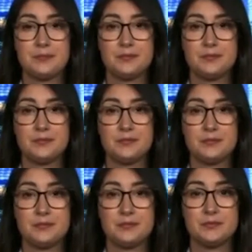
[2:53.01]

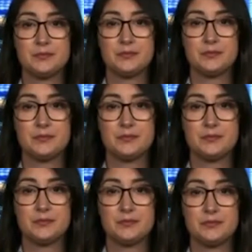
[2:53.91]

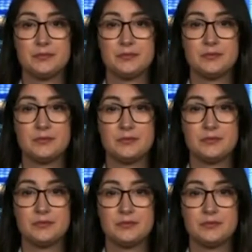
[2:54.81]

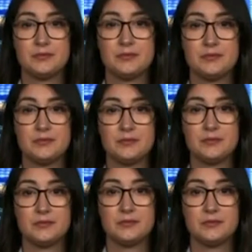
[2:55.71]

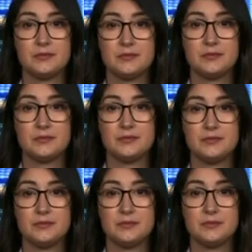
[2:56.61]

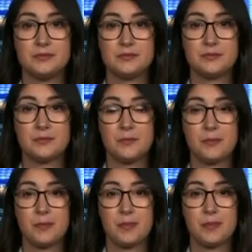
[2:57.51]

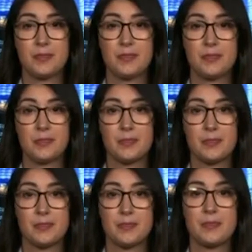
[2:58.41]

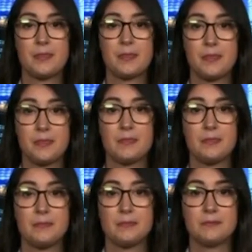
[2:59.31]

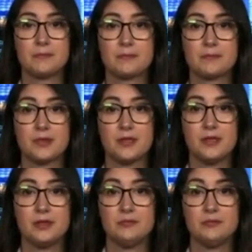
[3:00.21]
No words are spoken by the person on screen.